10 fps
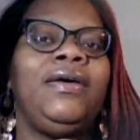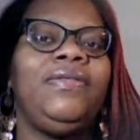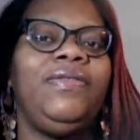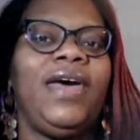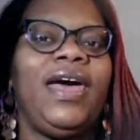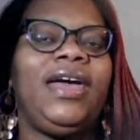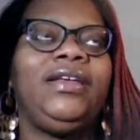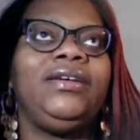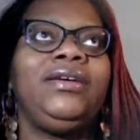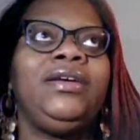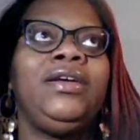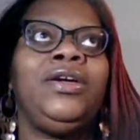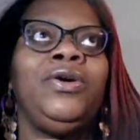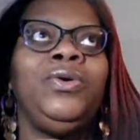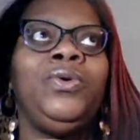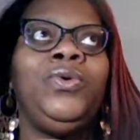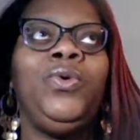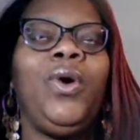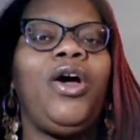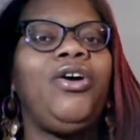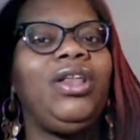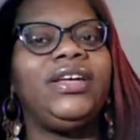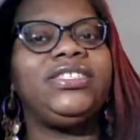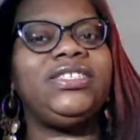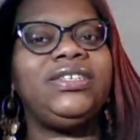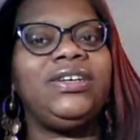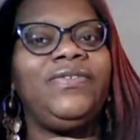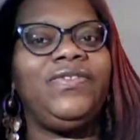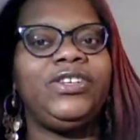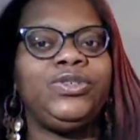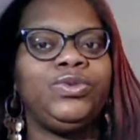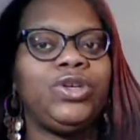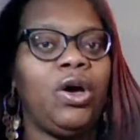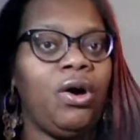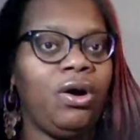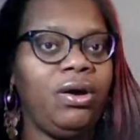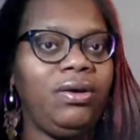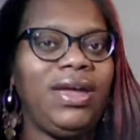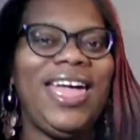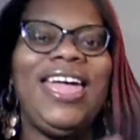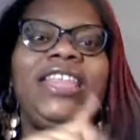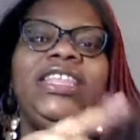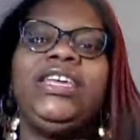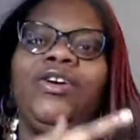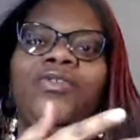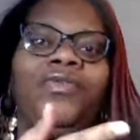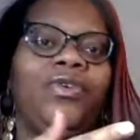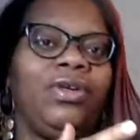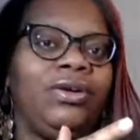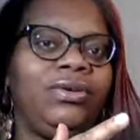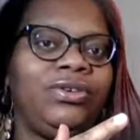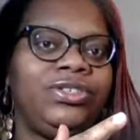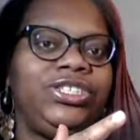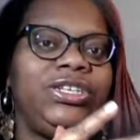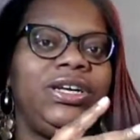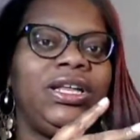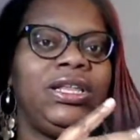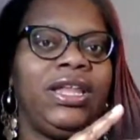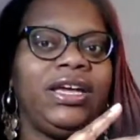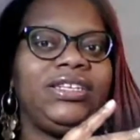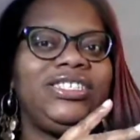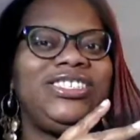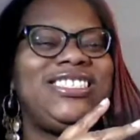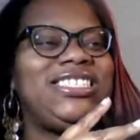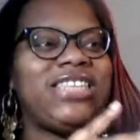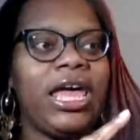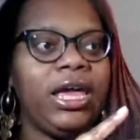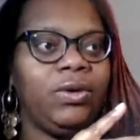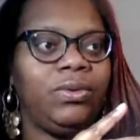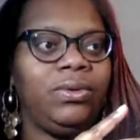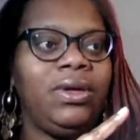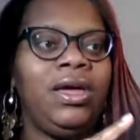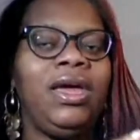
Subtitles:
that who our elected officials are and the overall arching election cycle